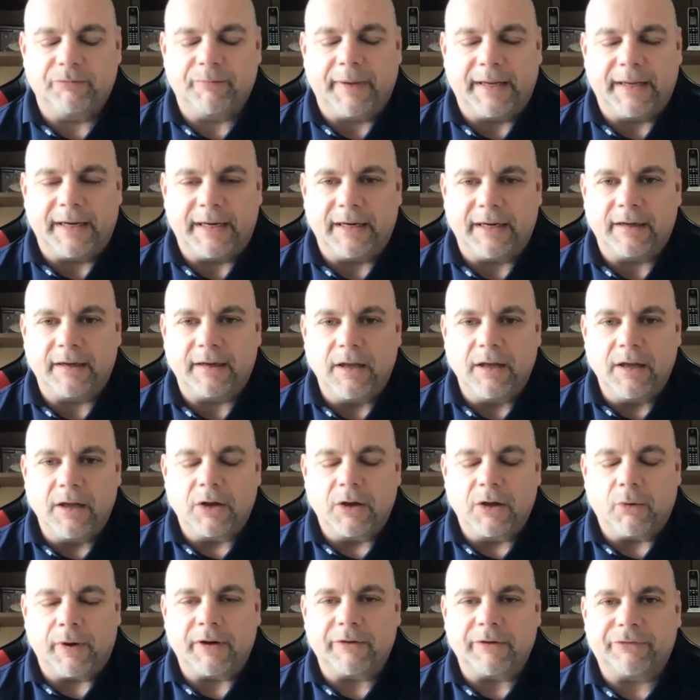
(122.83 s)
been in
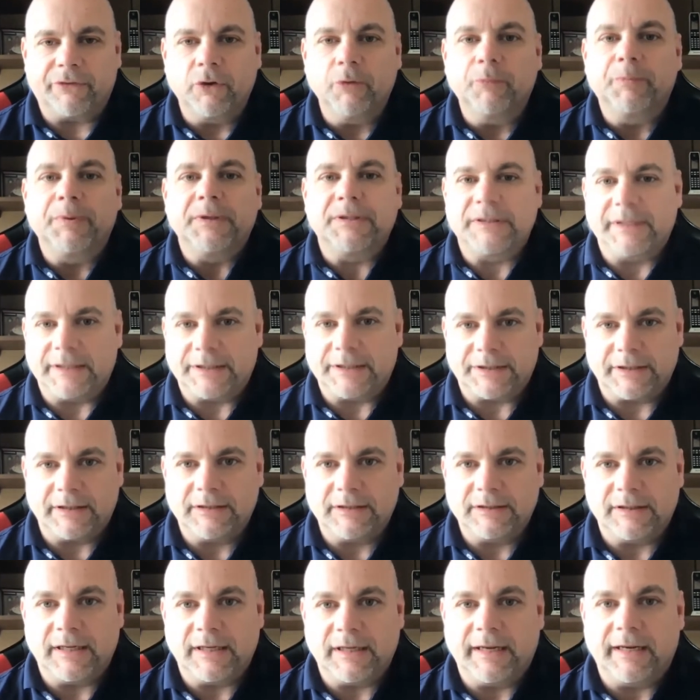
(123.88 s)
quite a few
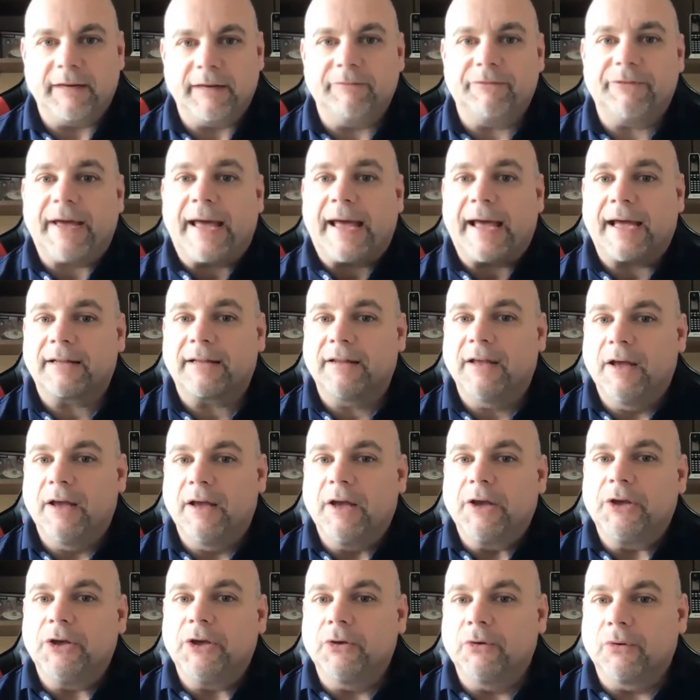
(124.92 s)
positions, and in fact,
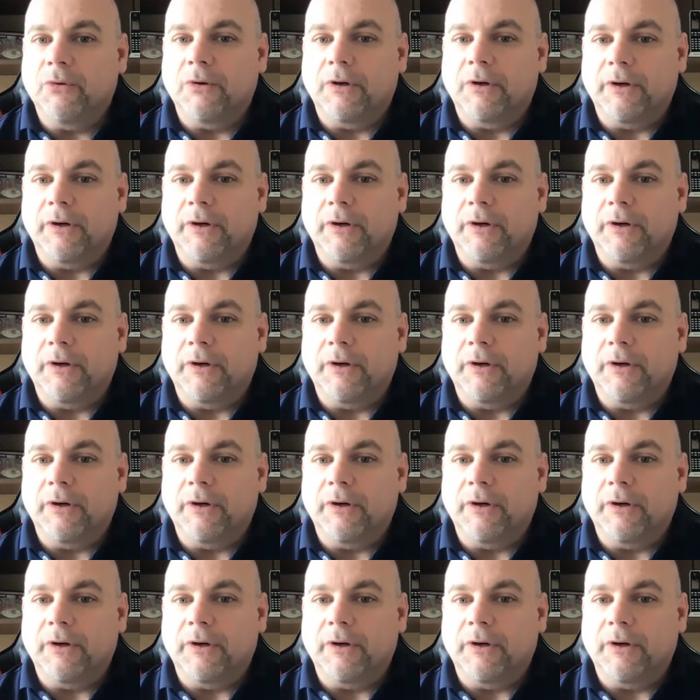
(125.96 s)
you